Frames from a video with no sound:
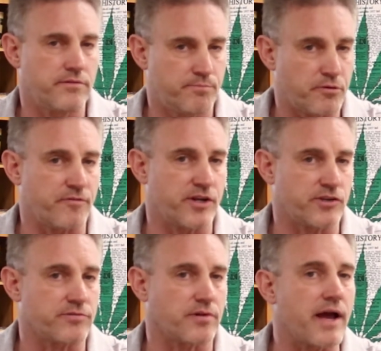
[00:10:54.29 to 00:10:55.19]

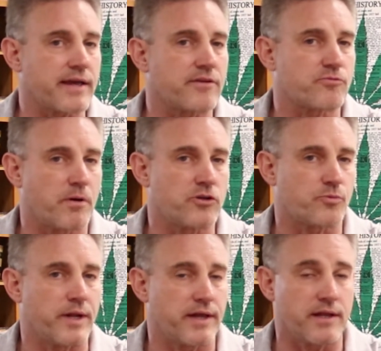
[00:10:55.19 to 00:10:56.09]
provisions like
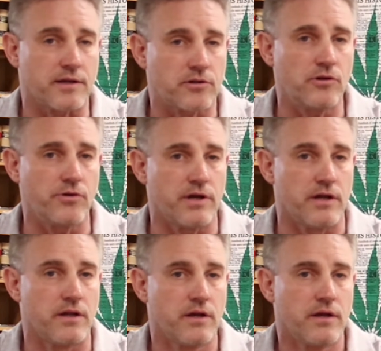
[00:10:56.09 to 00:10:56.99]
expungement
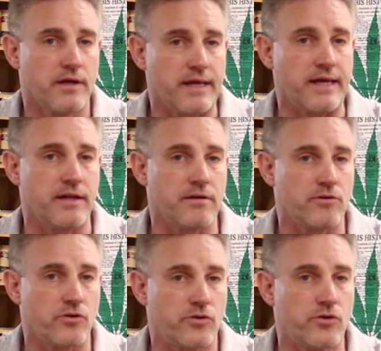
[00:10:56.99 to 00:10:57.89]
included
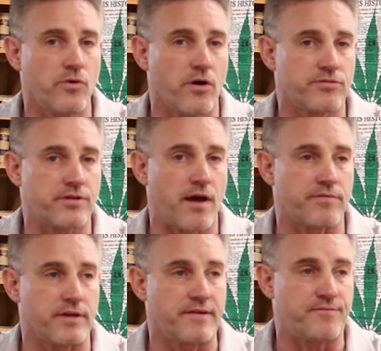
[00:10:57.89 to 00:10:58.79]
in
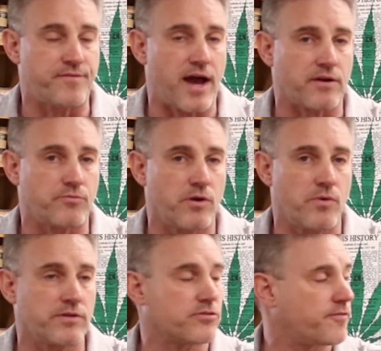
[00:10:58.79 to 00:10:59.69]
207. In fact, we
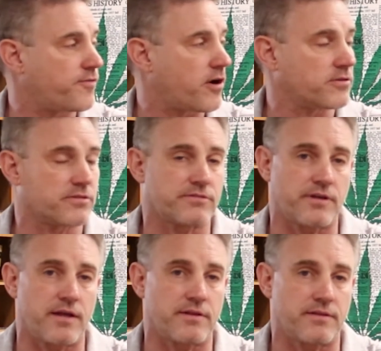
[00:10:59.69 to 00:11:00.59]
went so far as to
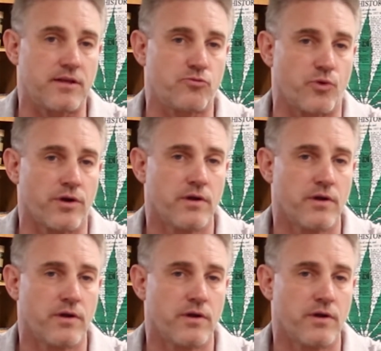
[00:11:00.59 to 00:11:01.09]
say that these were